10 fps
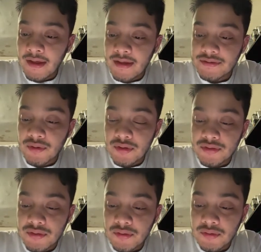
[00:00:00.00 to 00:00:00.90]
is
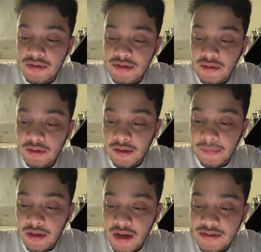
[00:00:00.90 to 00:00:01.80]
going to, this angular
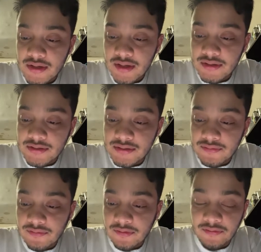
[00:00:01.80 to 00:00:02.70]
velocity
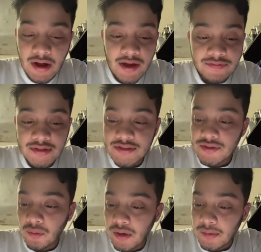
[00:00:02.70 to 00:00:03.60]
is 5t
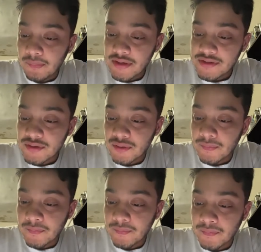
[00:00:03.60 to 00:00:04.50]
squared plus 2.